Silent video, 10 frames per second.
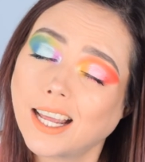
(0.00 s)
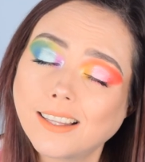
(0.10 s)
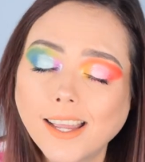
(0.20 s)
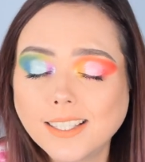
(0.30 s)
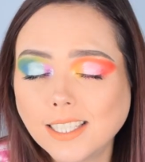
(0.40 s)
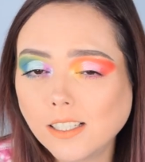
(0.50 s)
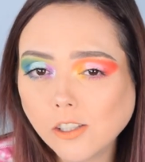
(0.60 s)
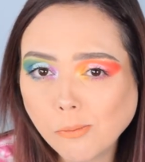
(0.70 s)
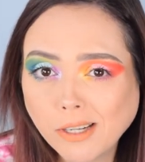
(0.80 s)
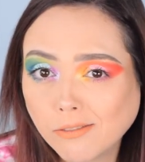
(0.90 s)
I like seeing a
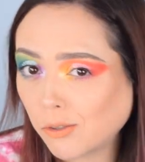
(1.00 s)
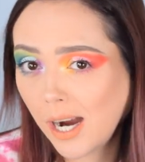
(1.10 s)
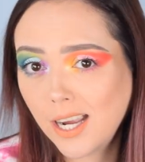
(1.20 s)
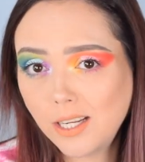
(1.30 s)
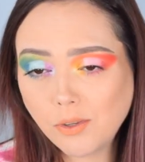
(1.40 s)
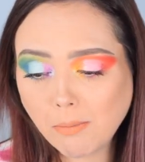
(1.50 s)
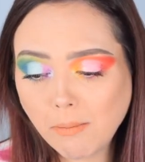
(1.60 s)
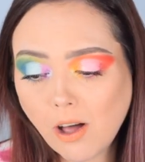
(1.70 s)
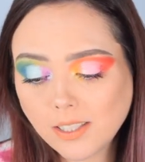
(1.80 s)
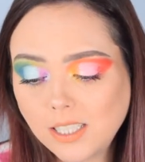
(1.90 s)
little bit of variety with my
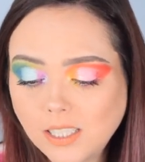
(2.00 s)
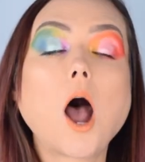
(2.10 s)
boxes.